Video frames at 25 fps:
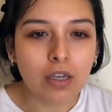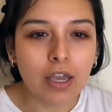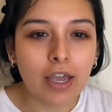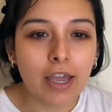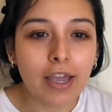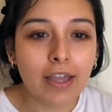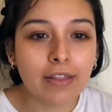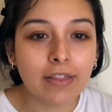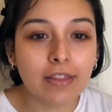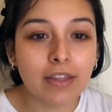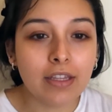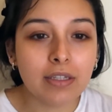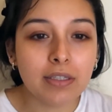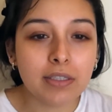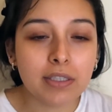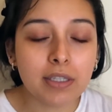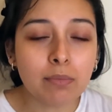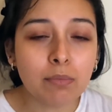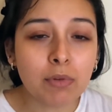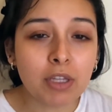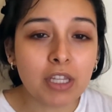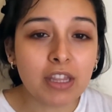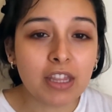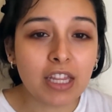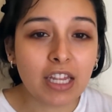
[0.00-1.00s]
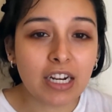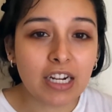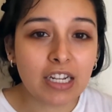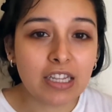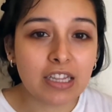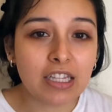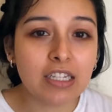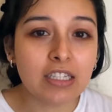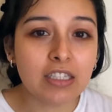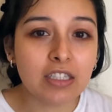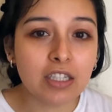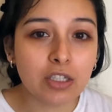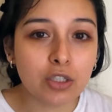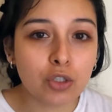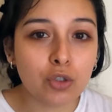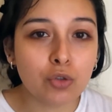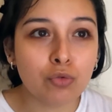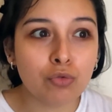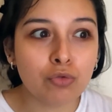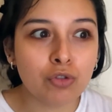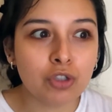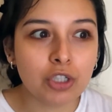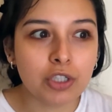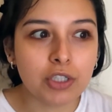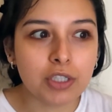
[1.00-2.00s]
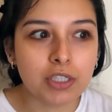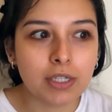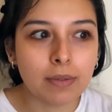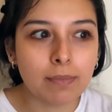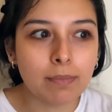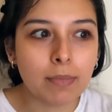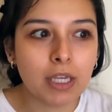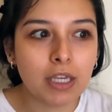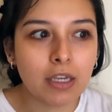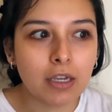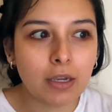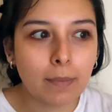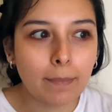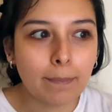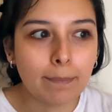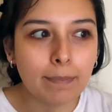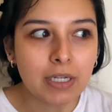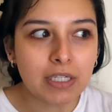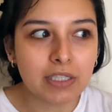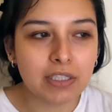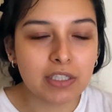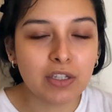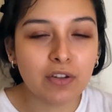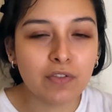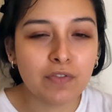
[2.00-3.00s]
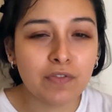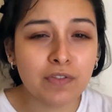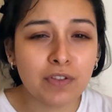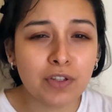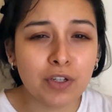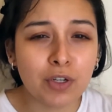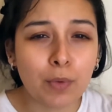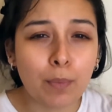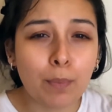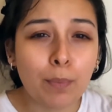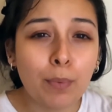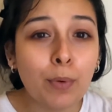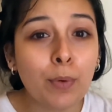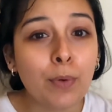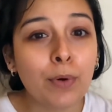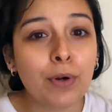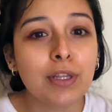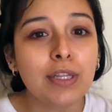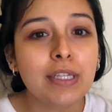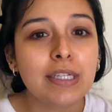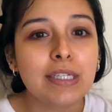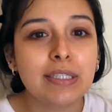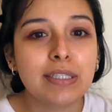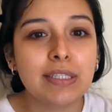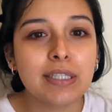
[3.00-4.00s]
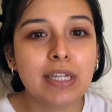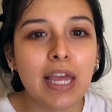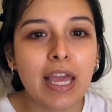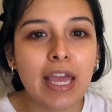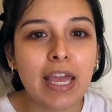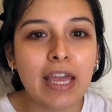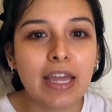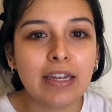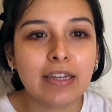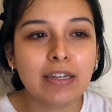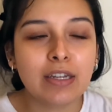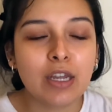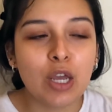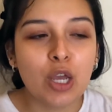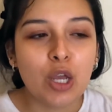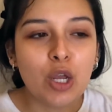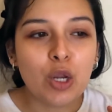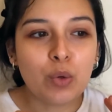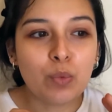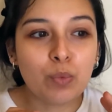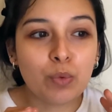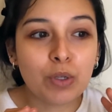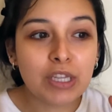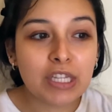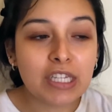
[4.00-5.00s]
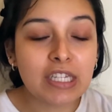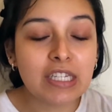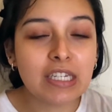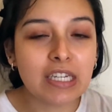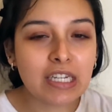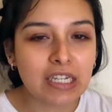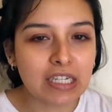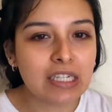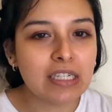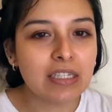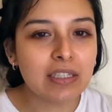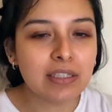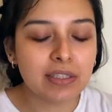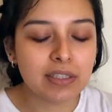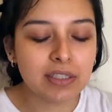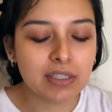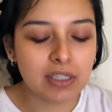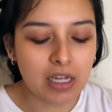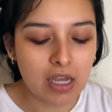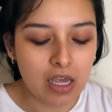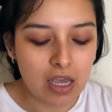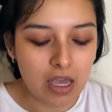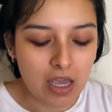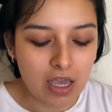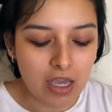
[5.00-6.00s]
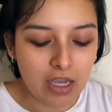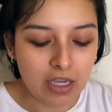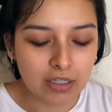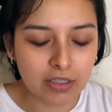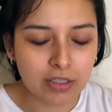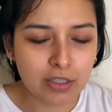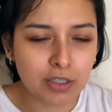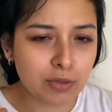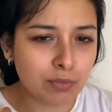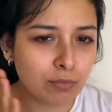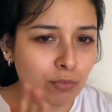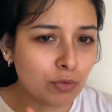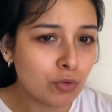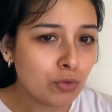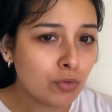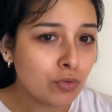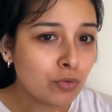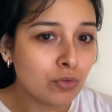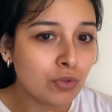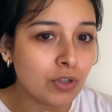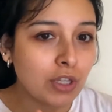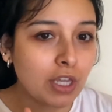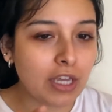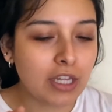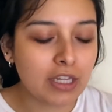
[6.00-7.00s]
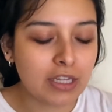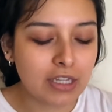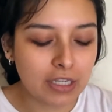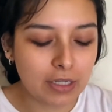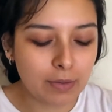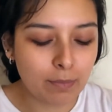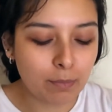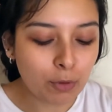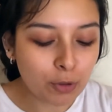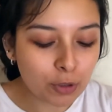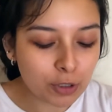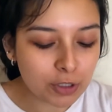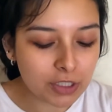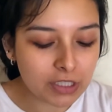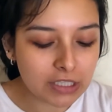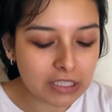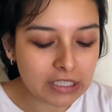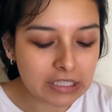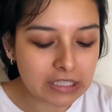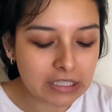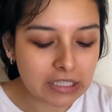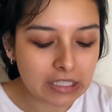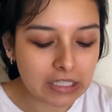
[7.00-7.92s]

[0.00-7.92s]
And then something that I like to do just to make myself look poreless and really nice and smooth and like porcelain,